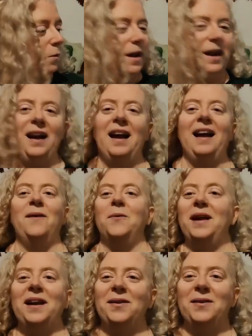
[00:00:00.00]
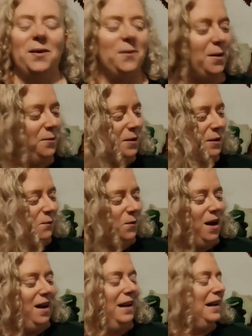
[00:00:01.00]
we, we don't know what we
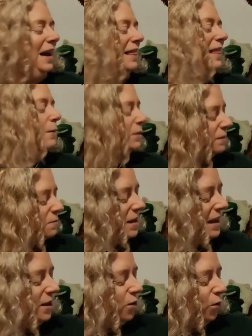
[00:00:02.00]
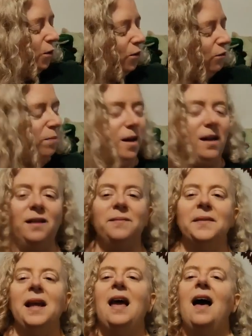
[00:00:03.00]
want. That was me, you goofball.
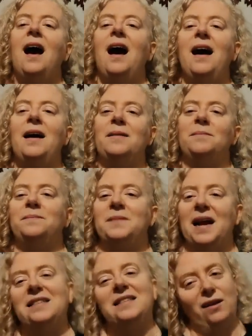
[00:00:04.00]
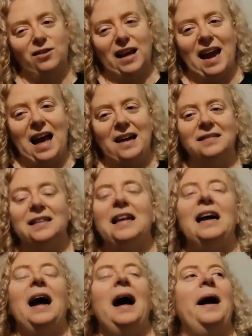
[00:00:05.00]
Um, I scared the cat.
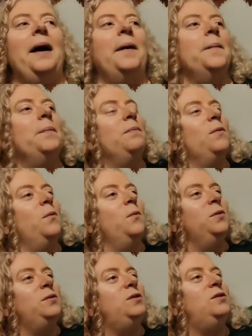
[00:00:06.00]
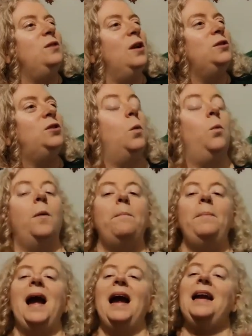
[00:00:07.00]
Um, so we're
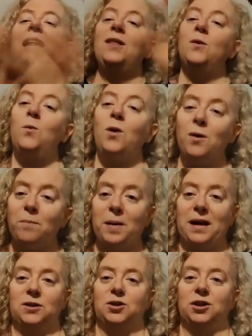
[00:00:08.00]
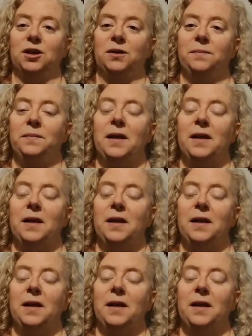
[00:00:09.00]
painting the word picture.